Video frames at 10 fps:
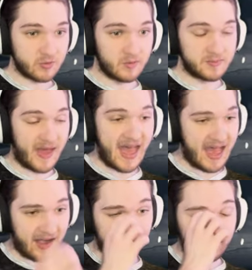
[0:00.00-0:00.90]
one was
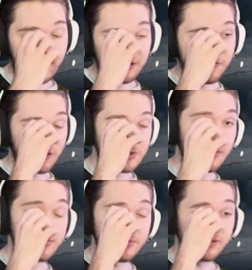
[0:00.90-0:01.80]
bad. Like the first
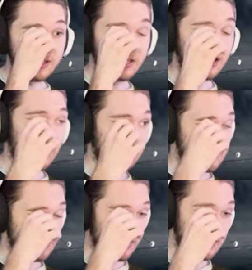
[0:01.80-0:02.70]
one was really good.
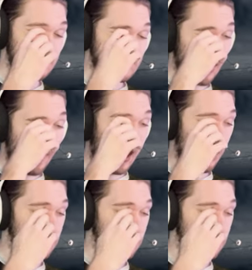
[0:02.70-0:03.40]
This one is somehow